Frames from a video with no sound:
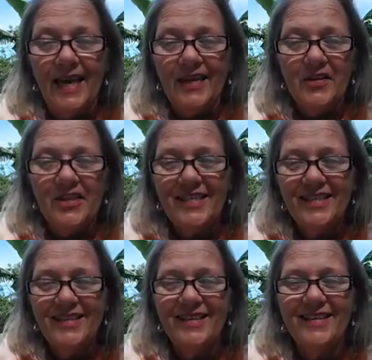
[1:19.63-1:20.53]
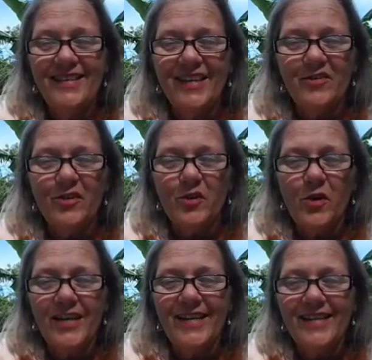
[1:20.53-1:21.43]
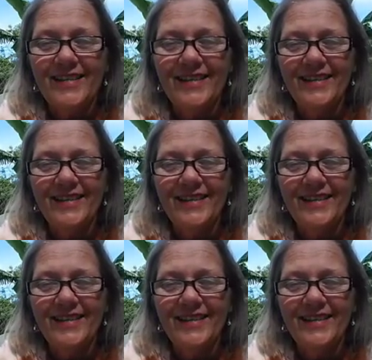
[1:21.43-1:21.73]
Hi, Kristen. Thanks for joining.